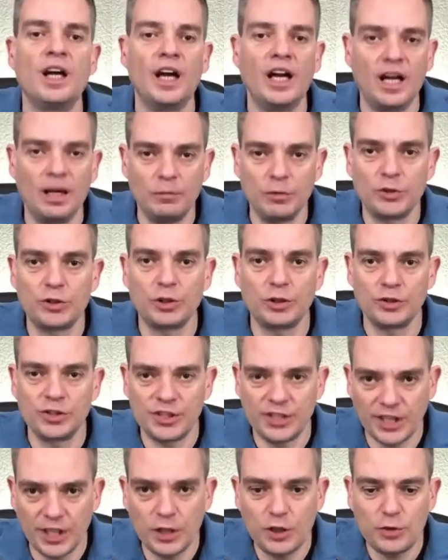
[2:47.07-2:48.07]
Amazon
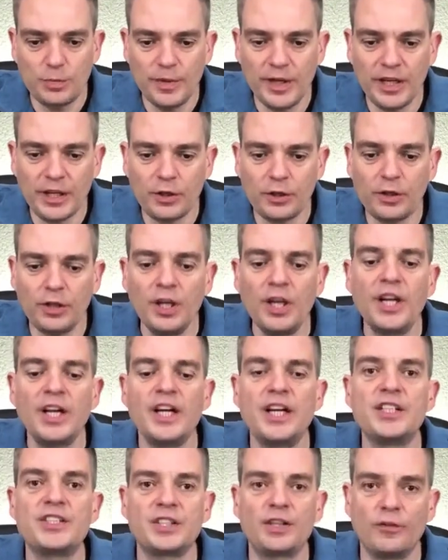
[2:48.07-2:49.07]
SageMaker
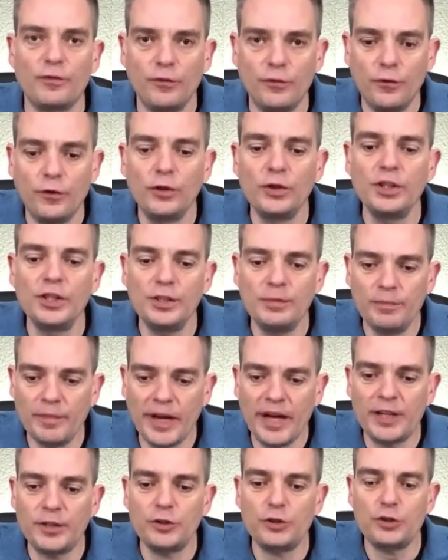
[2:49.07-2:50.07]
is a fully
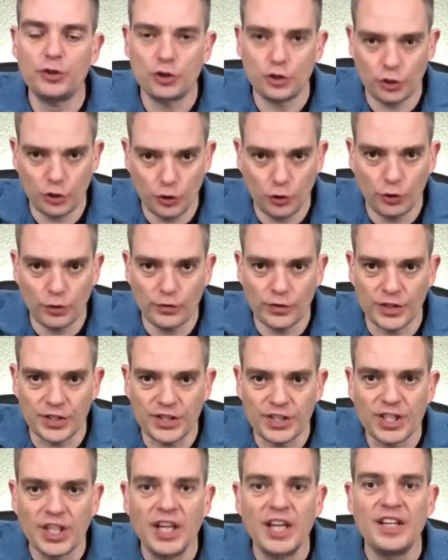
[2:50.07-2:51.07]
managed
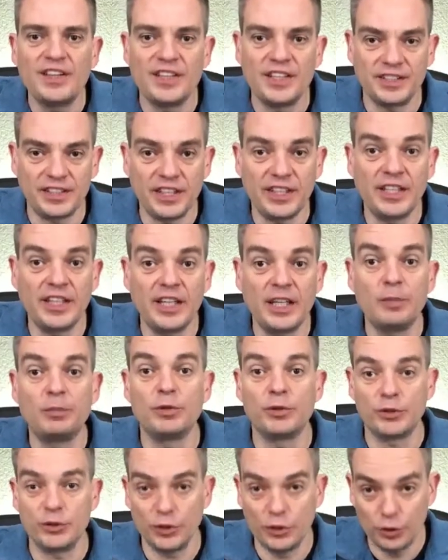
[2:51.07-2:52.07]
service that
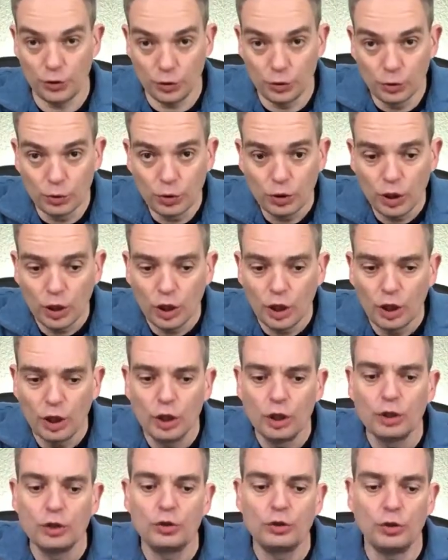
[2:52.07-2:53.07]
enables you
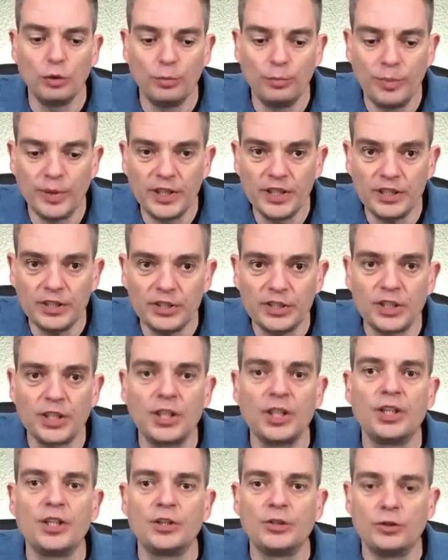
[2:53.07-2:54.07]
to build,
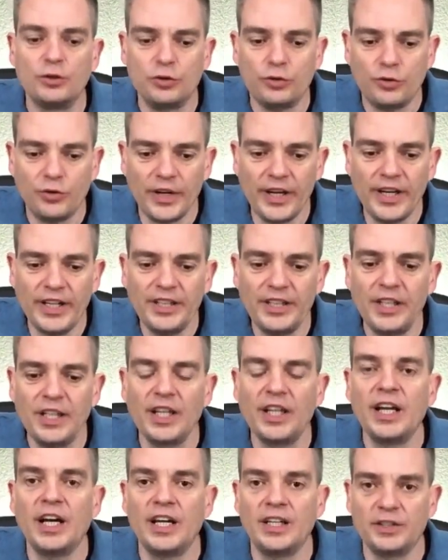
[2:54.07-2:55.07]

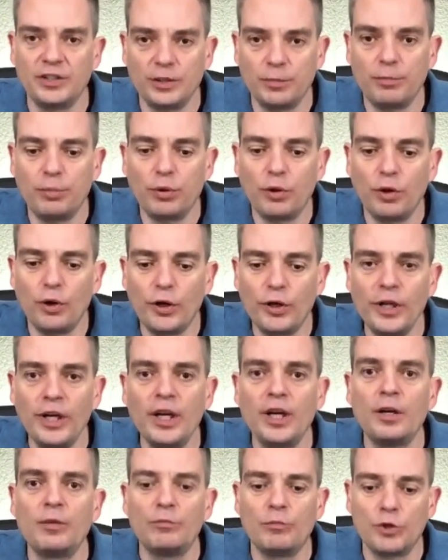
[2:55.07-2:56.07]
train, and deploy
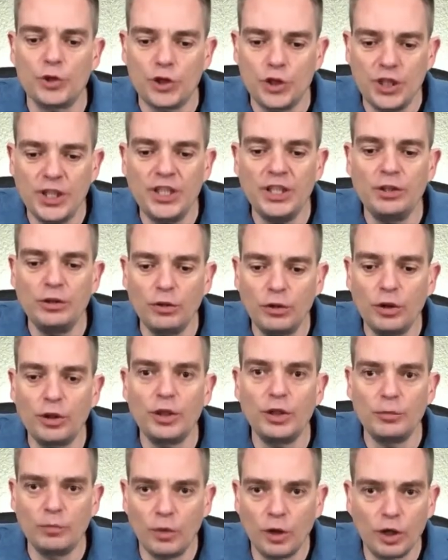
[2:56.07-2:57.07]
machine
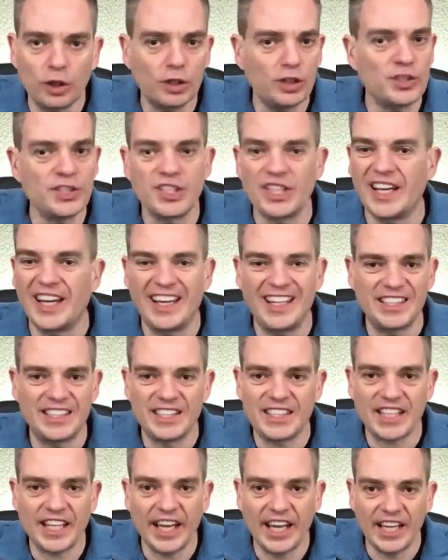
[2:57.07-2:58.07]
learning models at
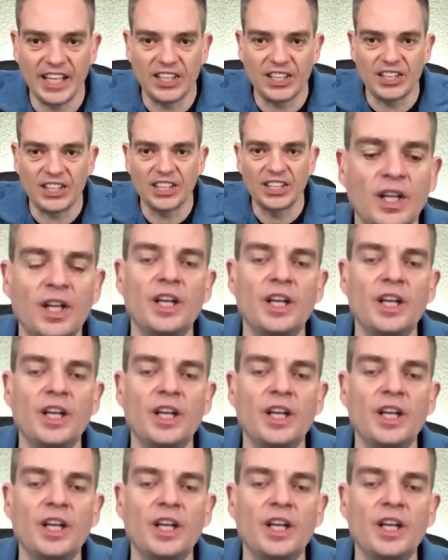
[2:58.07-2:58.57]
scale.